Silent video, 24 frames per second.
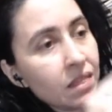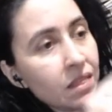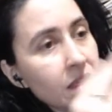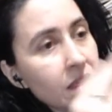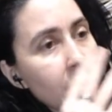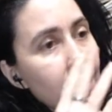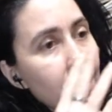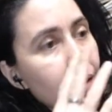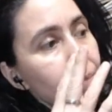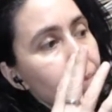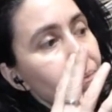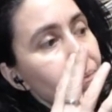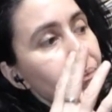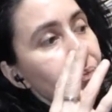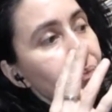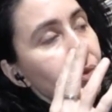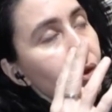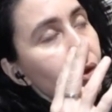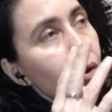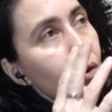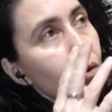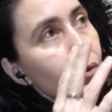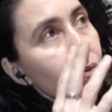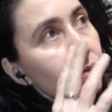
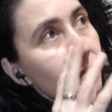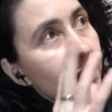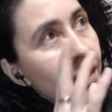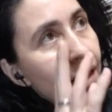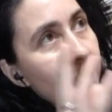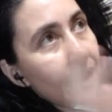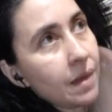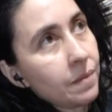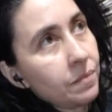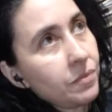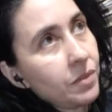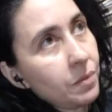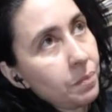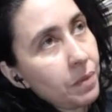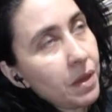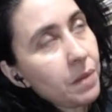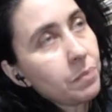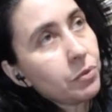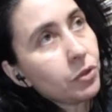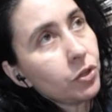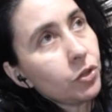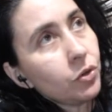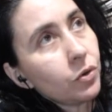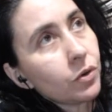the
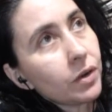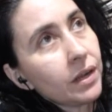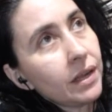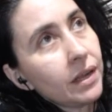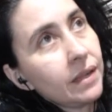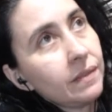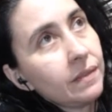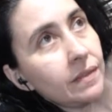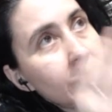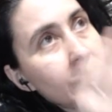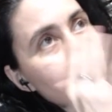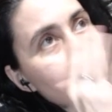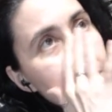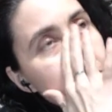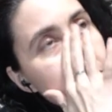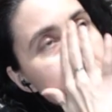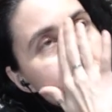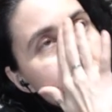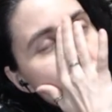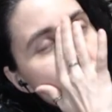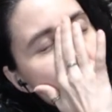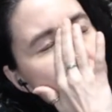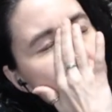people who are in this